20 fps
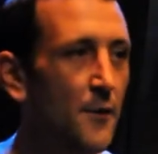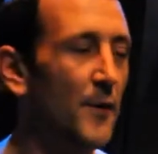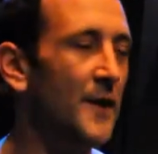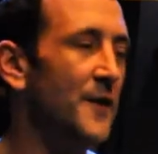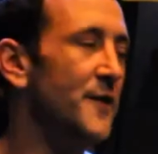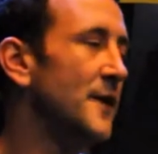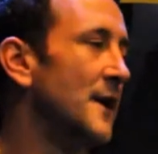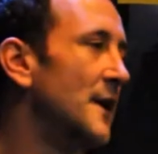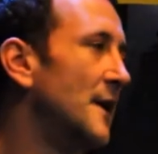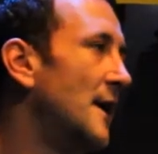
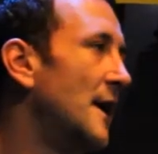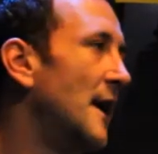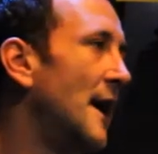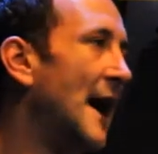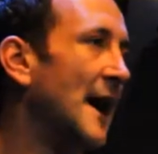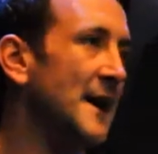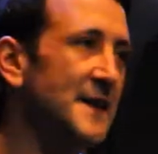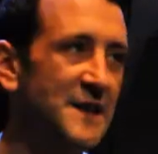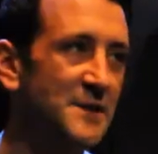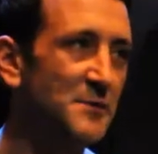with
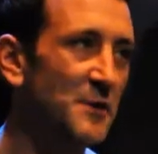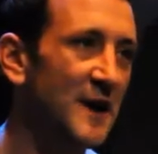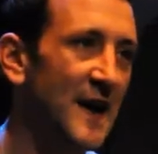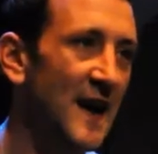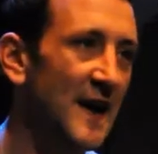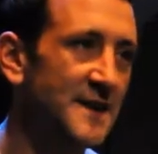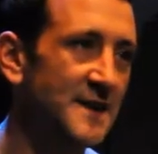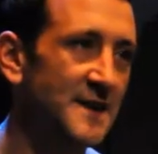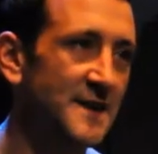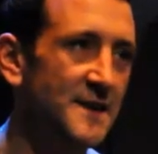
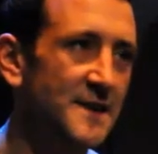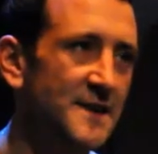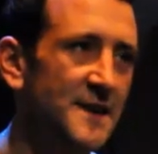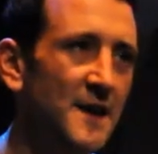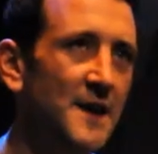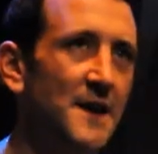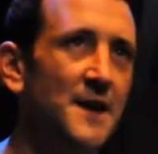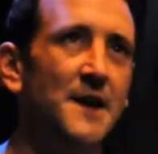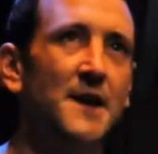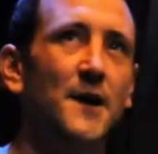antimacassars,
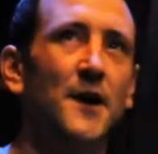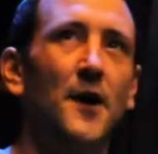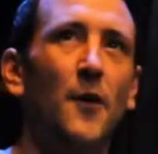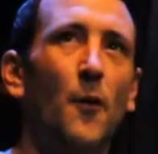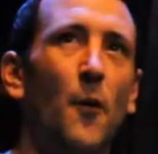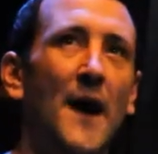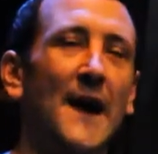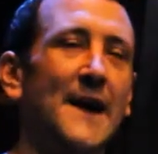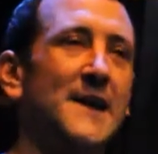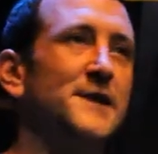
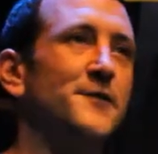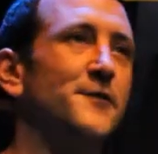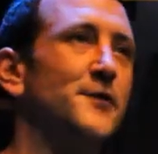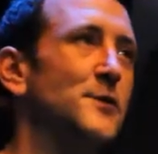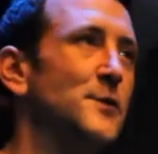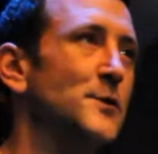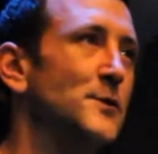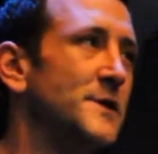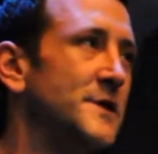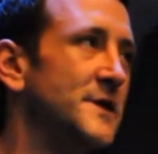wax
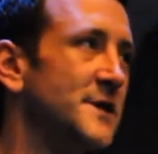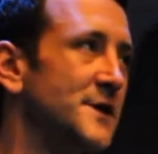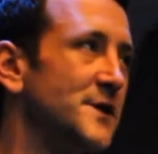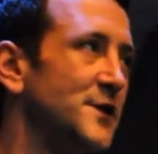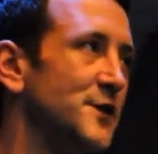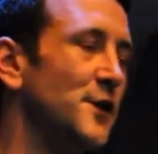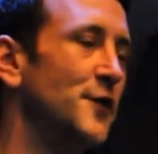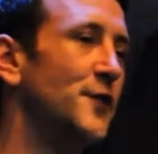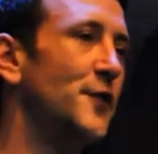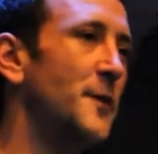fruit,
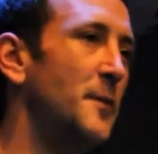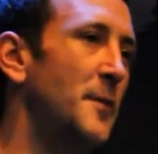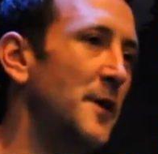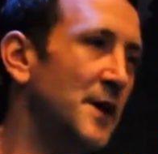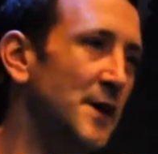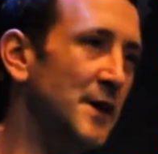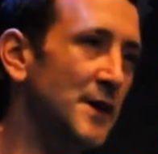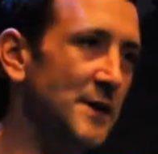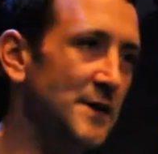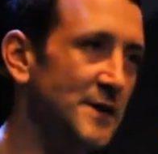stuffed
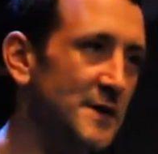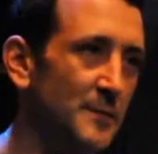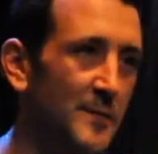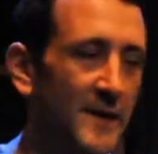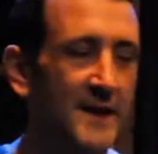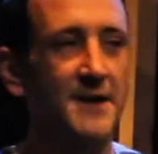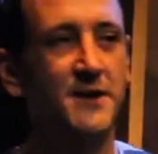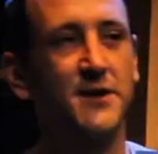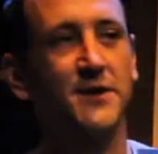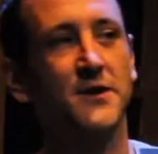birds,
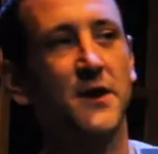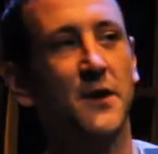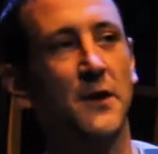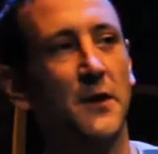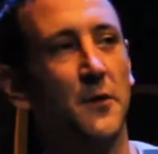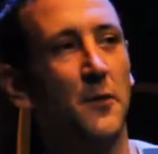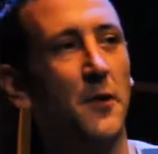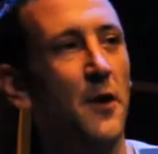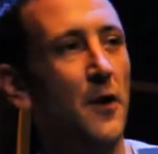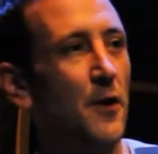pictures on
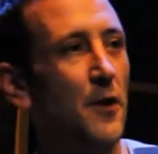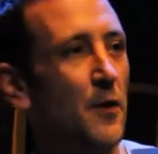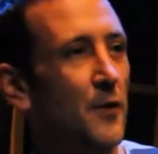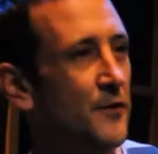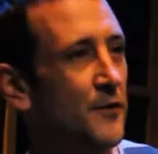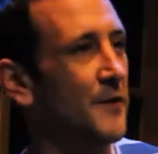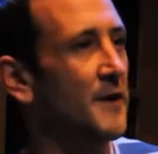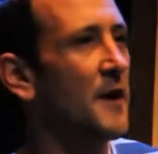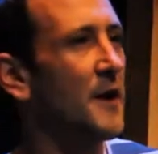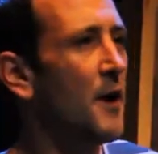the
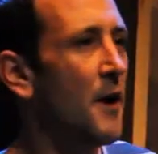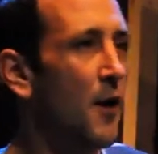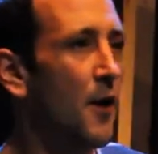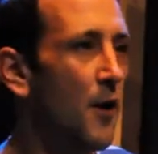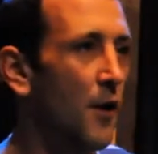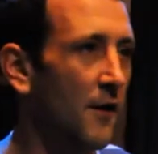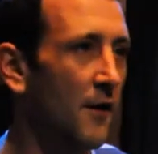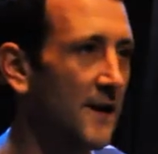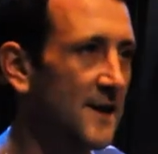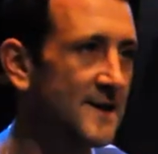walls, and
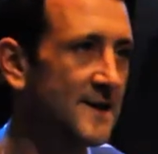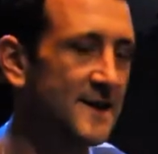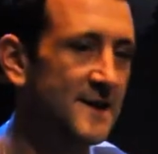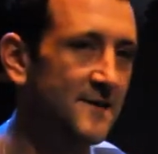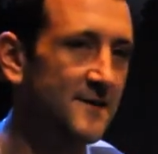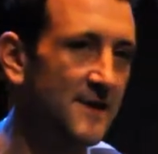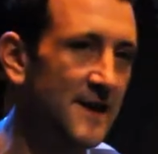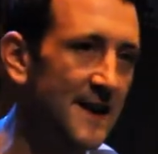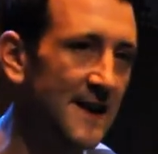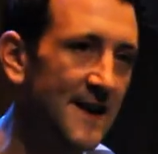all of this
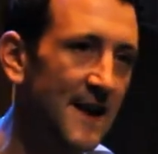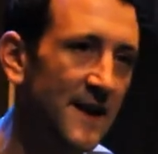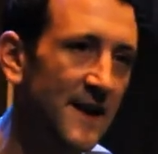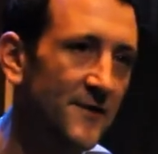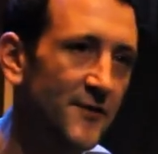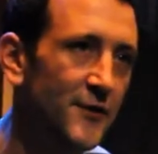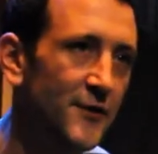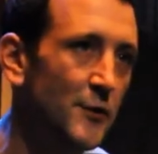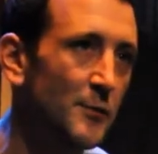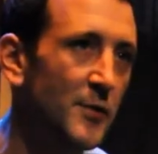is really kind
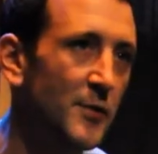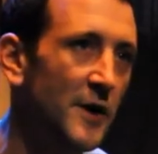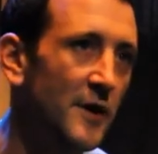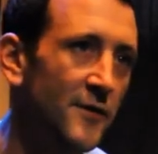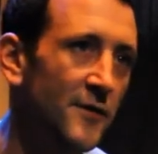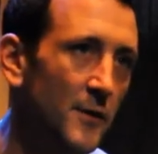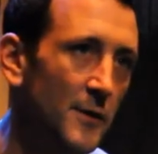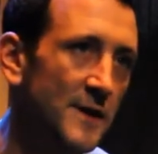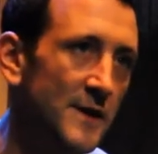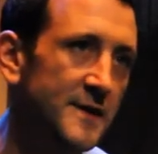of
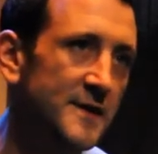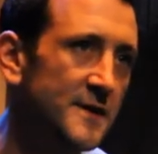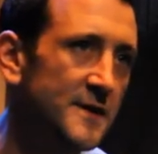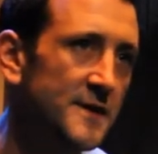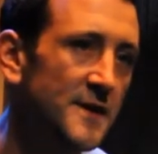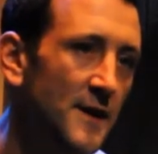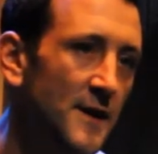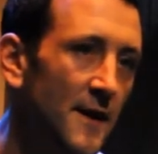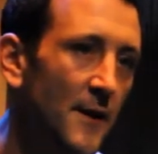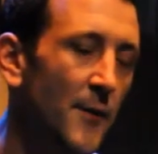superfluous.
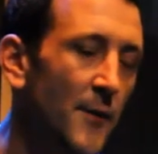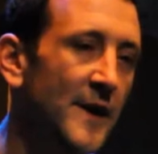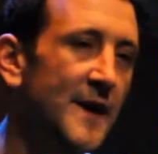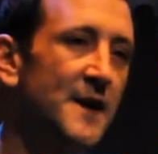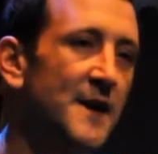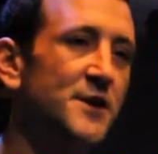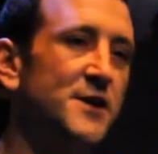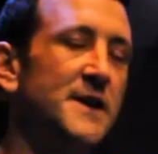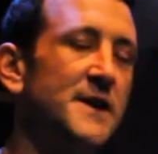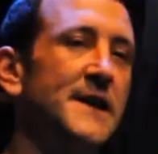When you
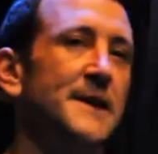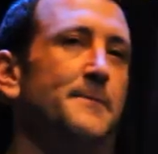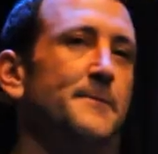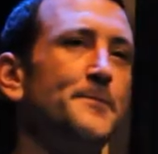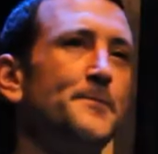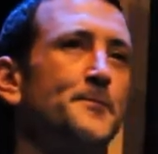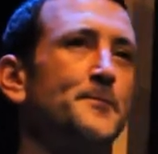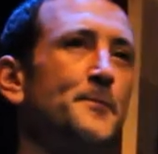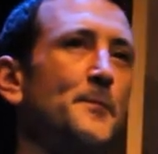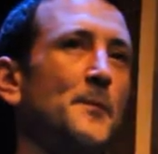actually
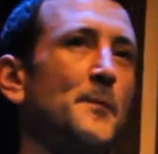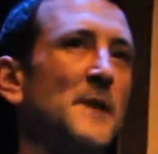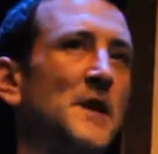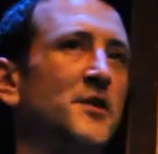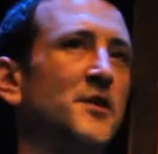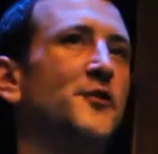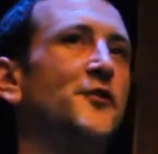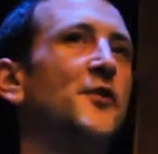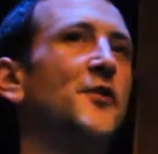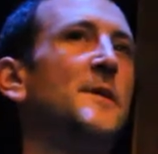
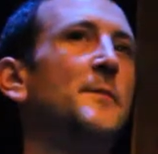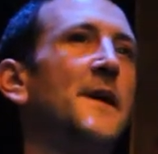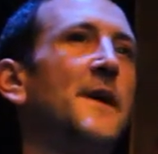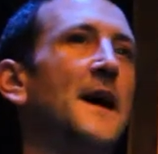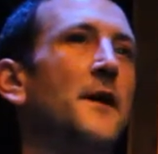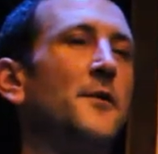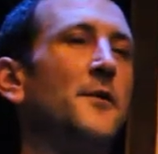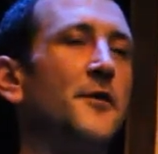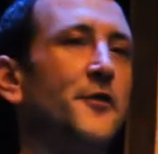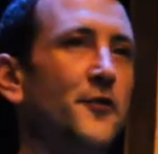strip
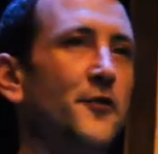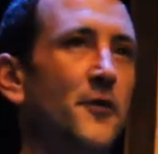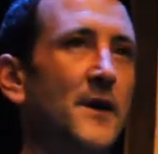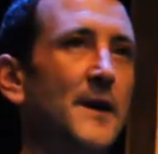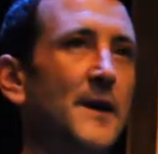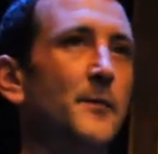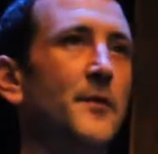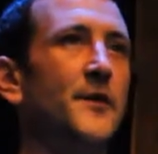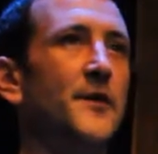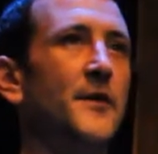down the
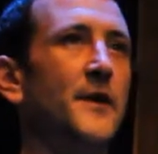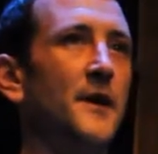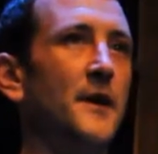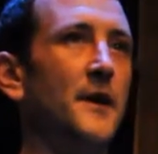script